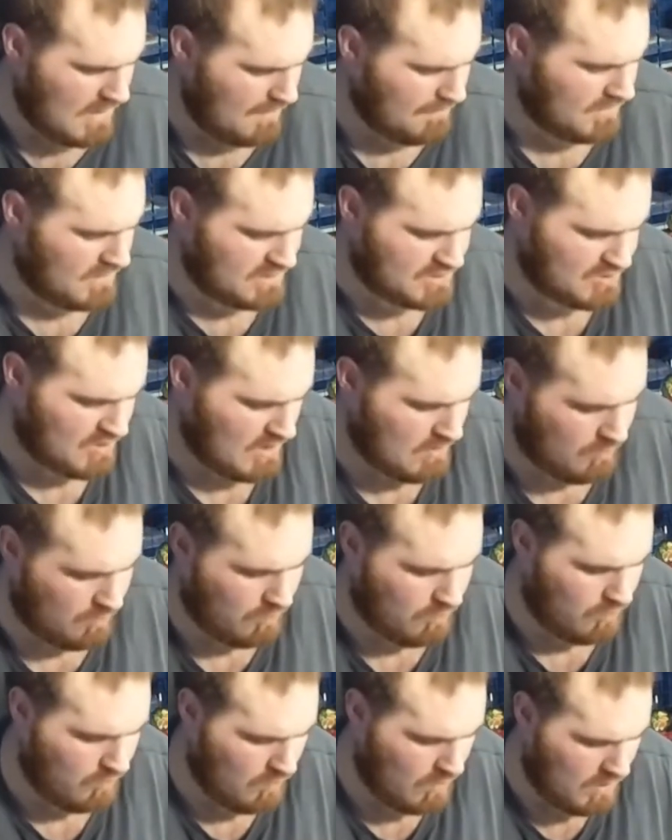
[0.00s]
going to try
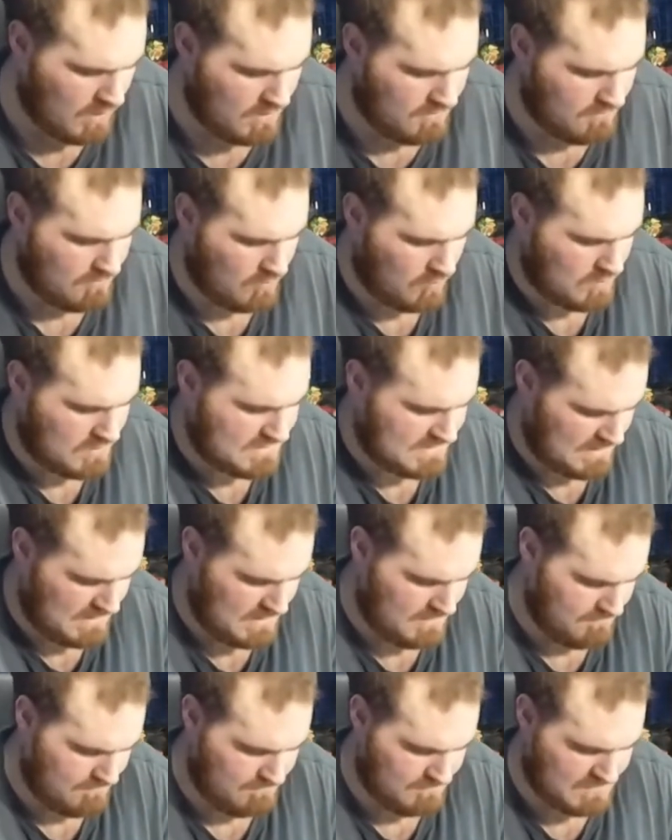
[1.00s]
one more
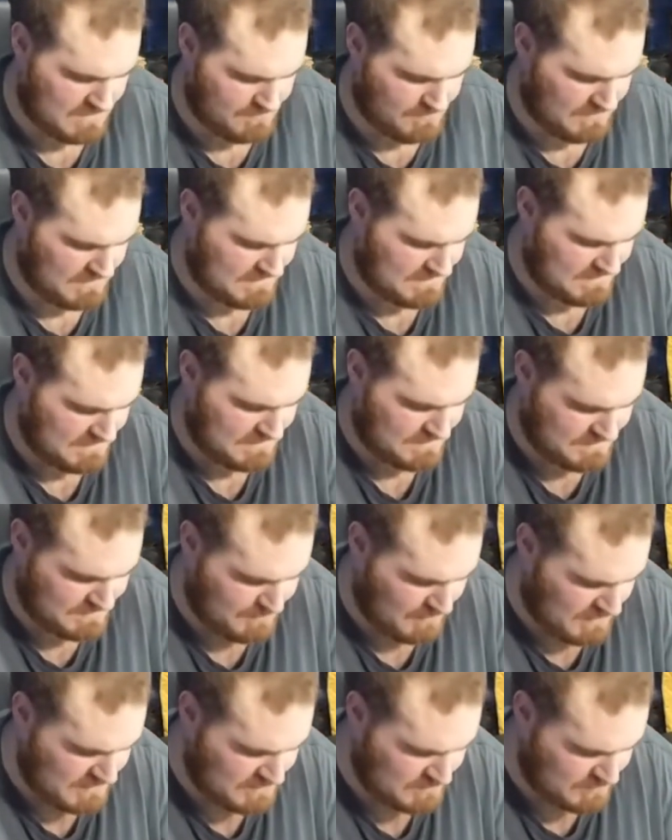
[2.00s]
time, just because this
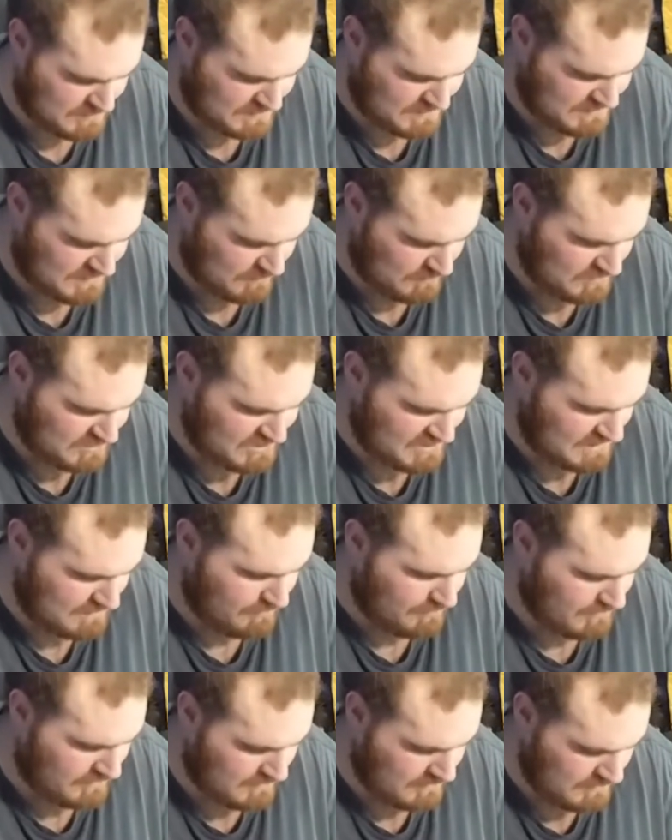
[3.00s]
sponge was so
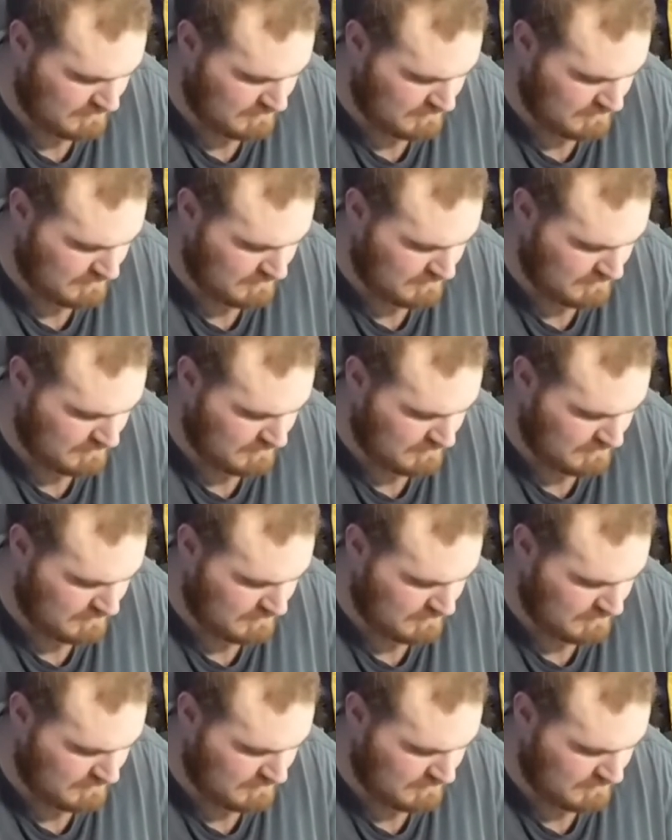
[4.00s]
cheap.